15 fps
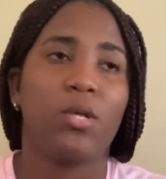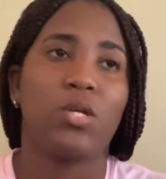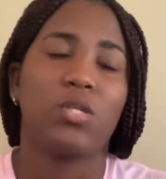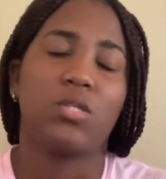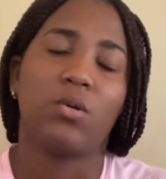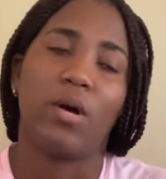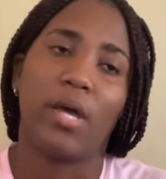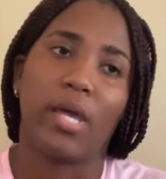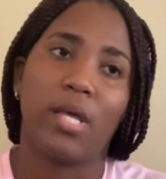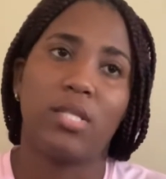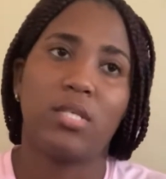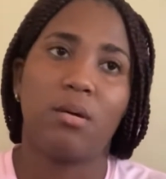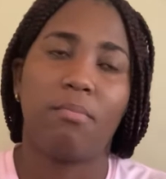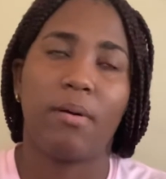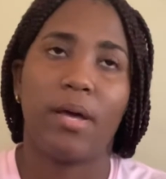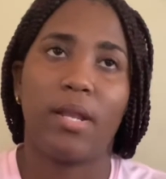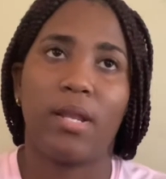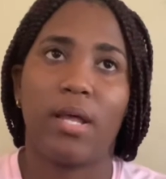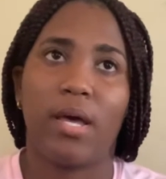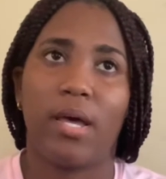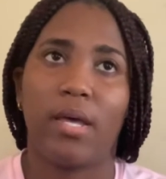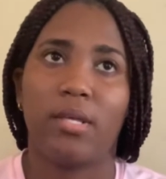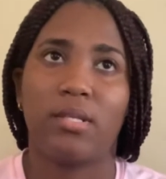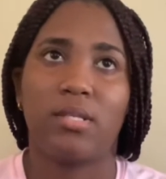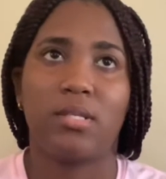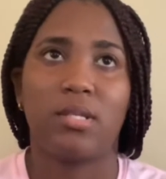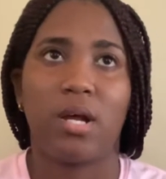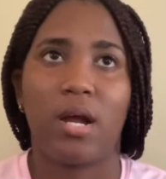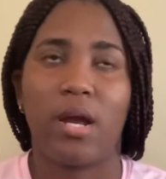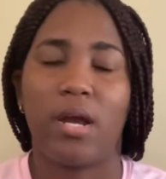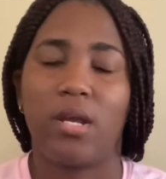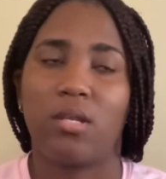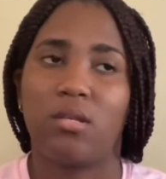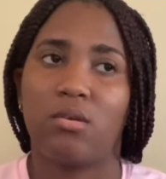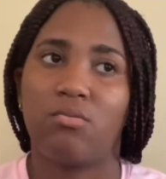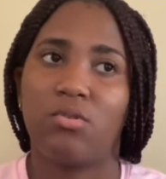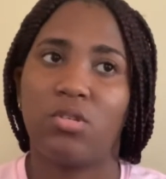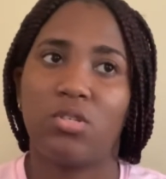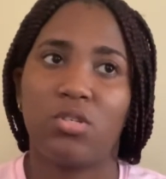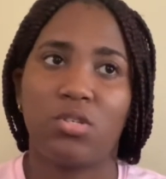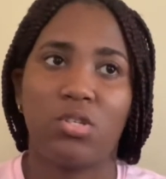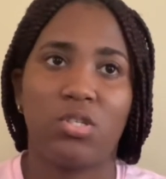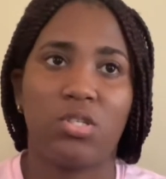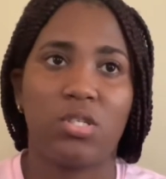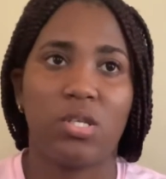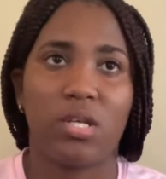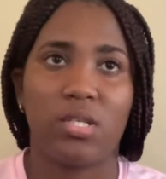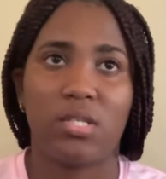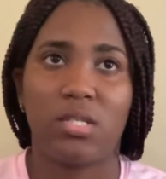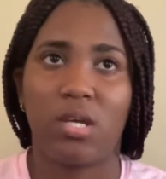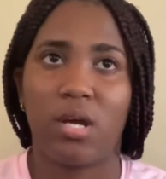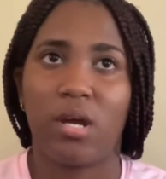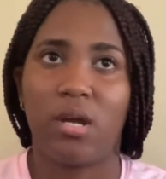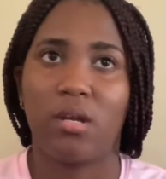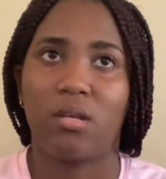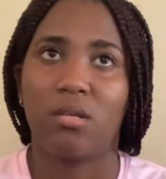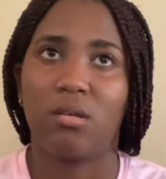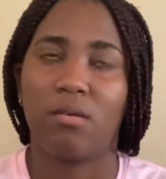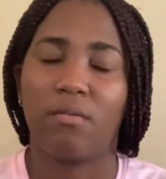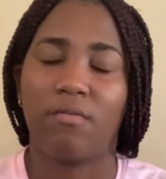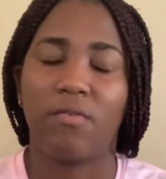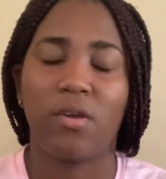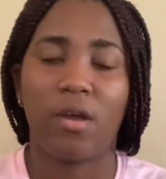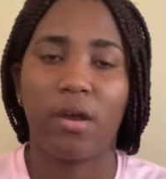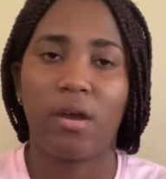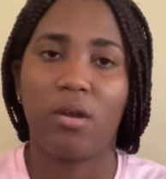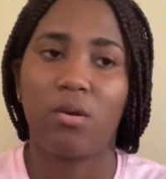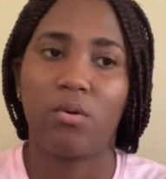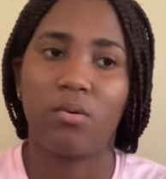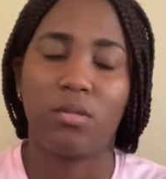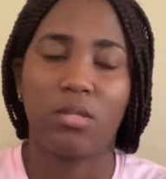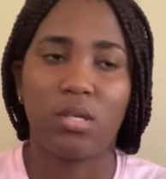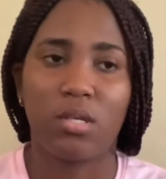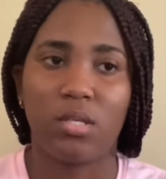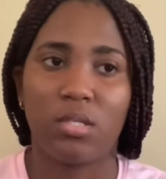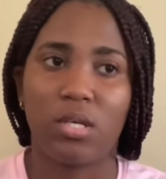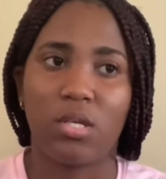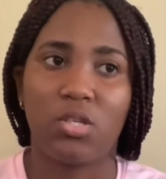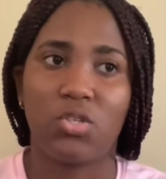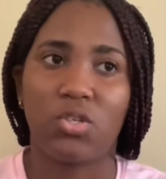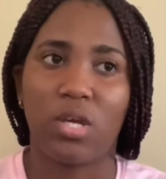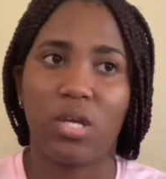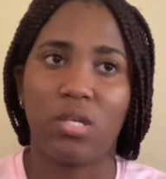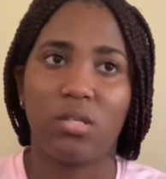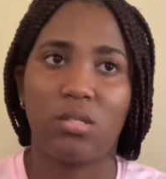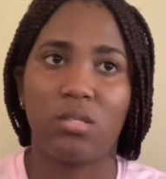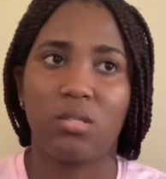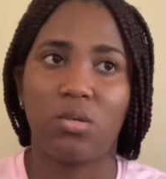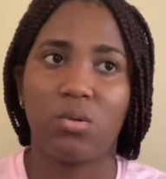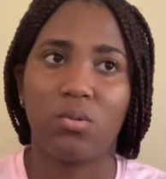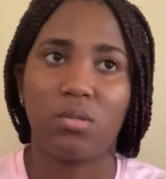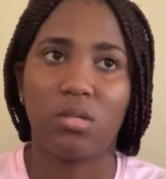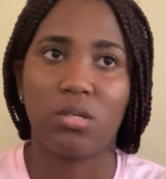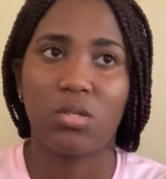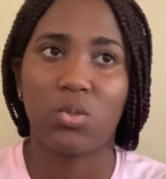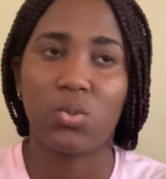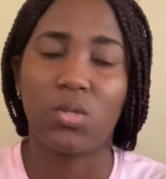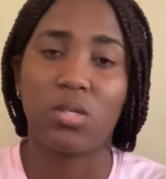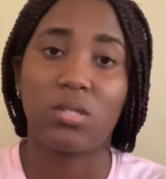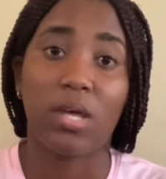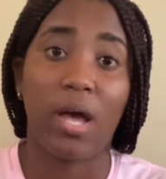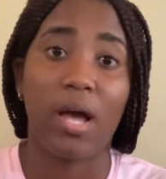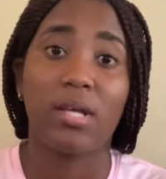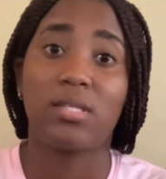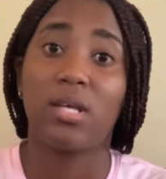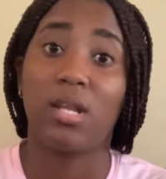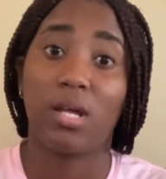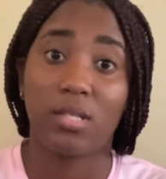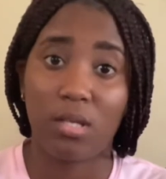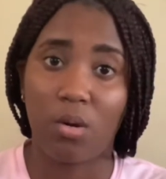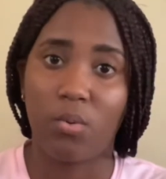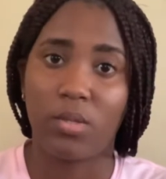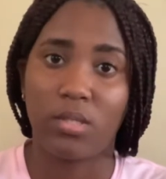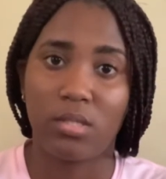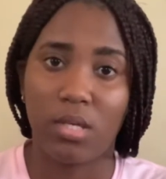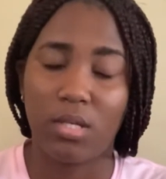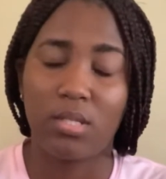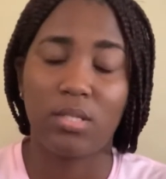So I get up and I start researching and start figuring out things and trying to see how things work. So I ask a lot of questions.